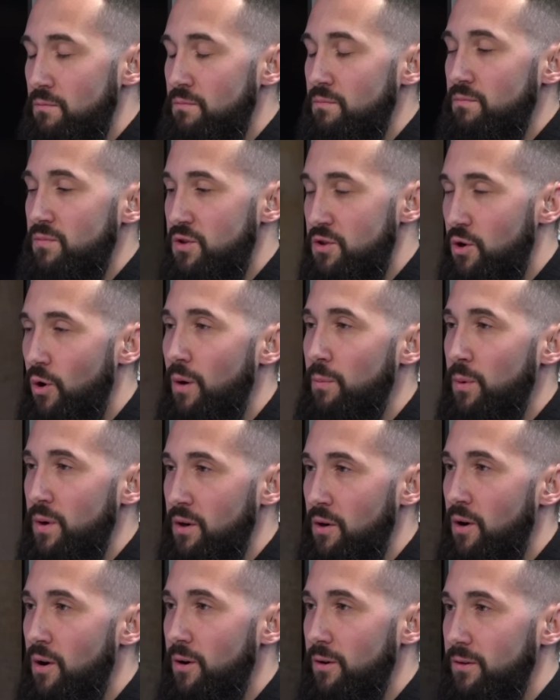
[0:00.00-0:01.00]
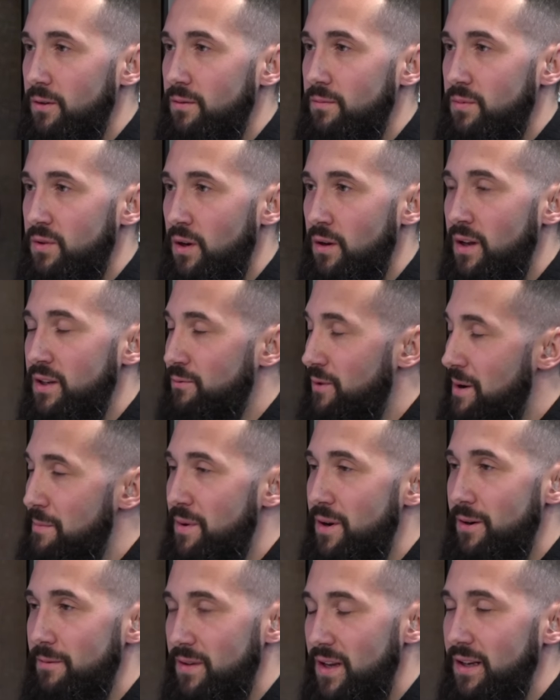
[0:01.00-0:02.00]
show up when called. So that's why I'm
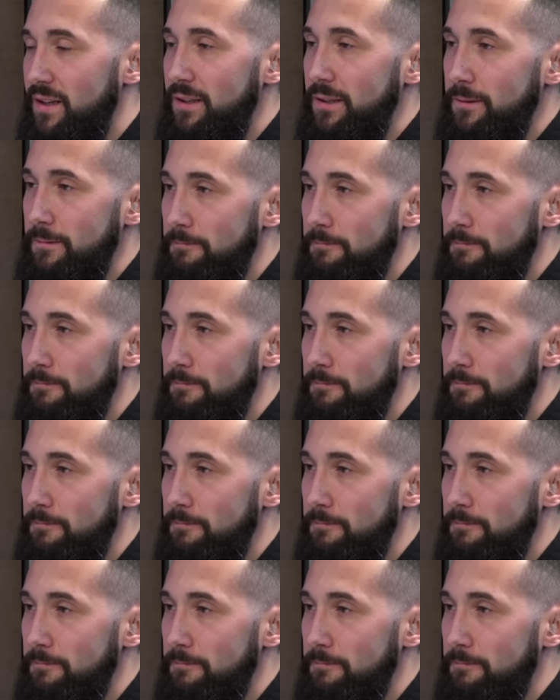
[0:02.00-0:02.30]
here. Thank you.